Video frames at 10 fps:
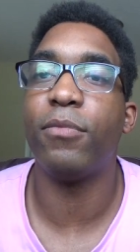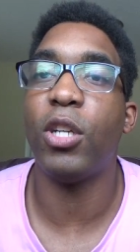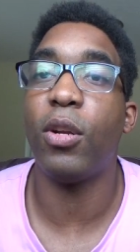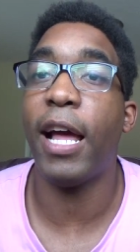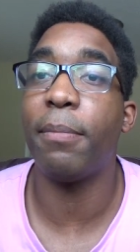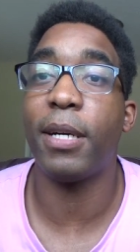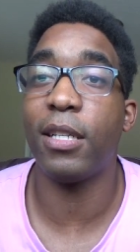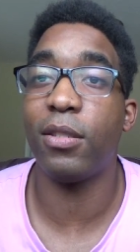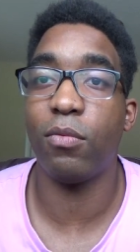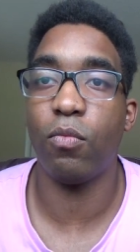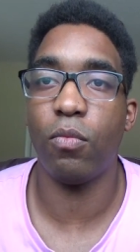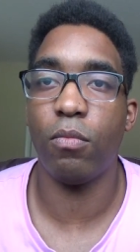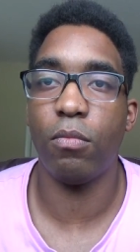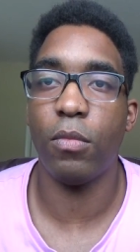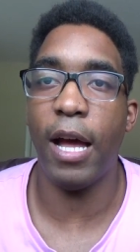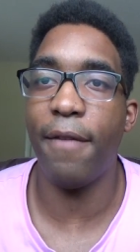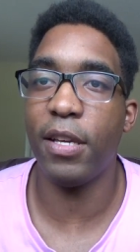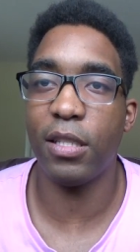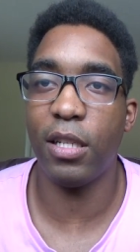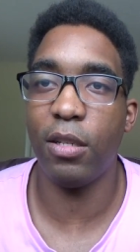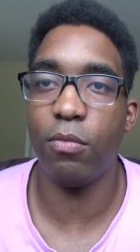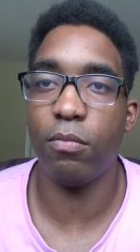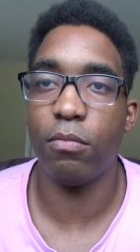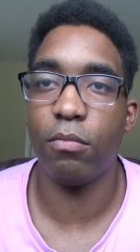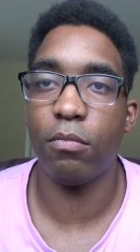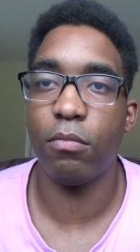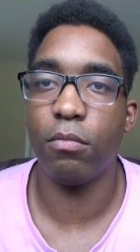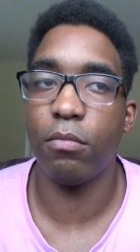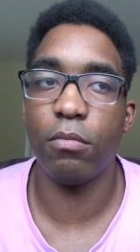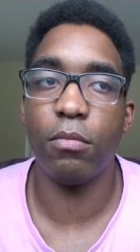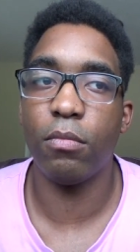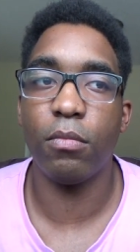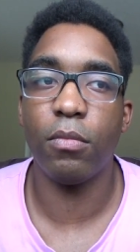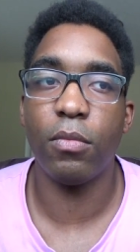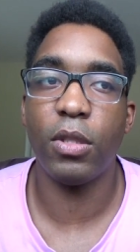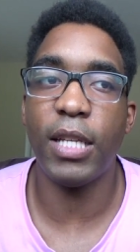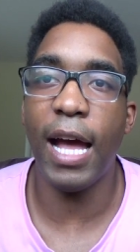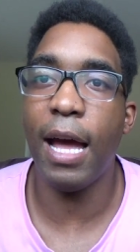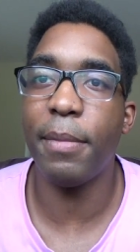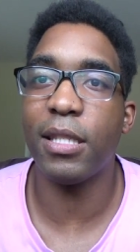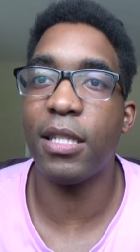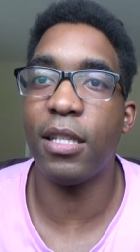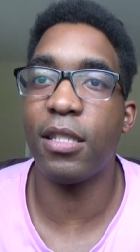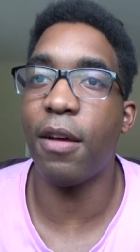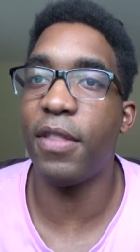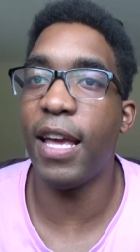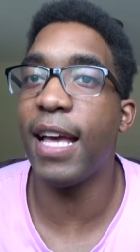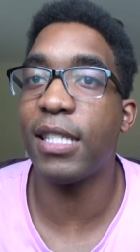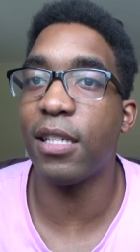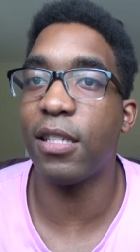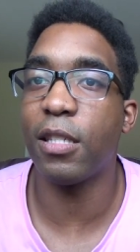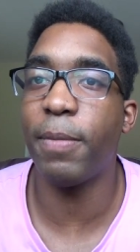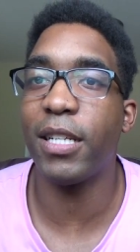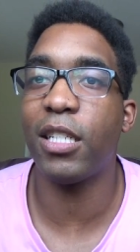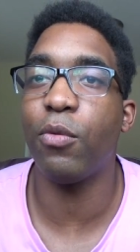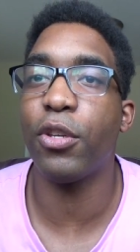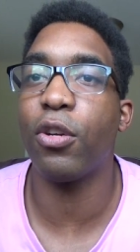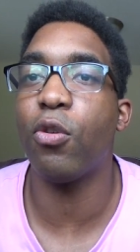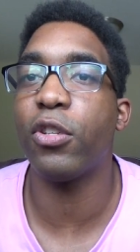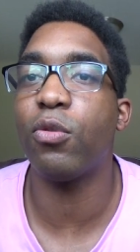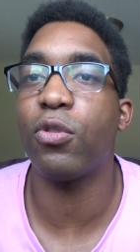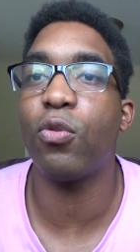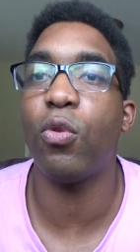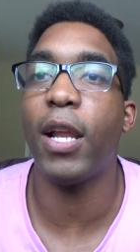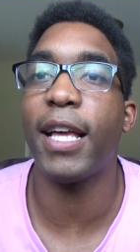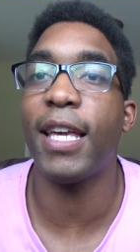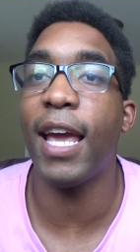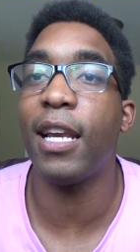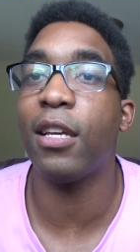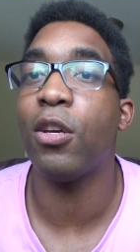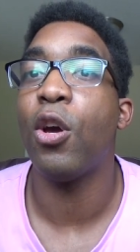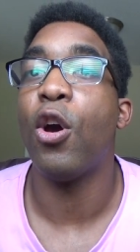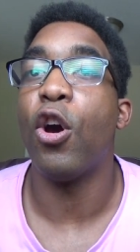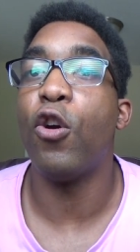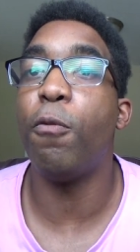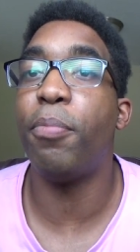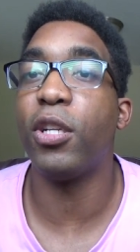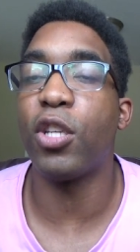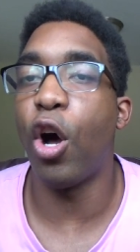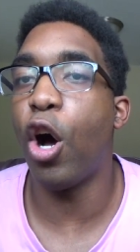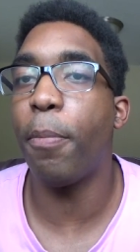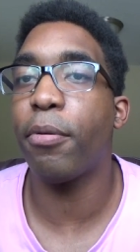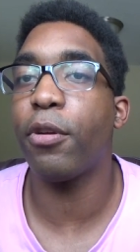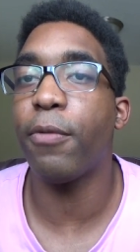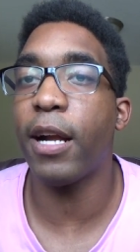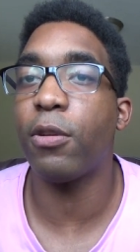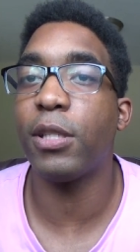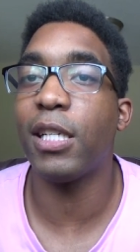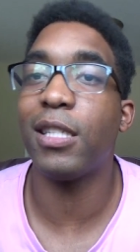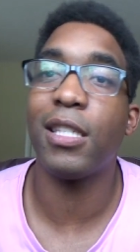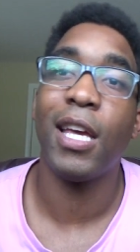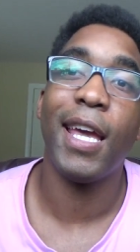don't like because obviously time is, is of the essence, especially when you're going to a school like Galen, who puts all prerequisites